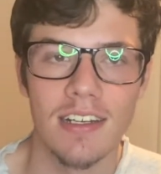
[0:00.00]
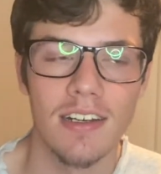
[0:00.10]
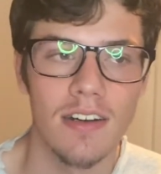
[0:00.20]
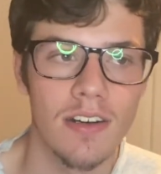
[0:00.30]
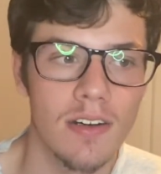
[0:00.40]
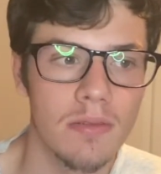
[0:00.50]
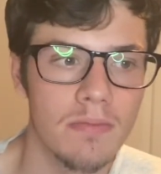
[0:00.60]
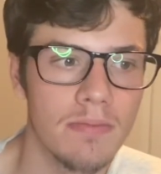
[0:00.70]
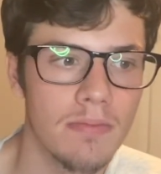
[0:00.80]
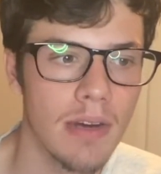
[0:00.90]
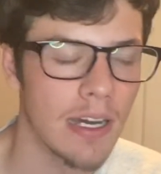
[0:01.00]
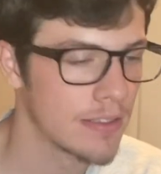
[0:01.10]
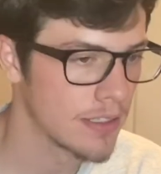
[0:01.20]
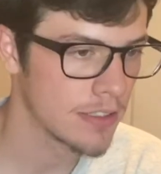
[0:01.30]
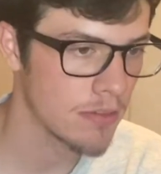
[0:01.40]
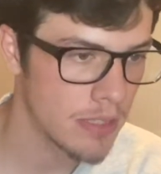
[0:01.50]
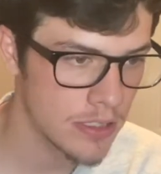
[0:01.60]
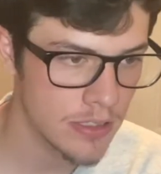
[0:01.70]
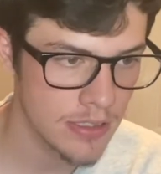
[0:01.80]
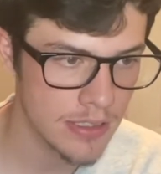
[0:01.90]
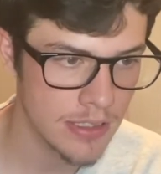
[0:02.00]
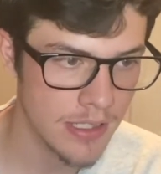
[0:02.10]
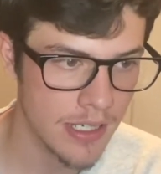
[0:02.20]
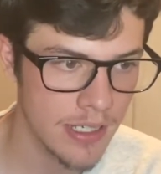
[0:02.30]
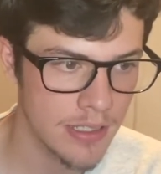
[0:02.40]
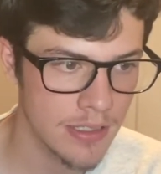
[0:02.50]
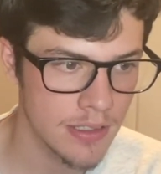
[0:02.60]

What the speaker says: I'd like to mention is that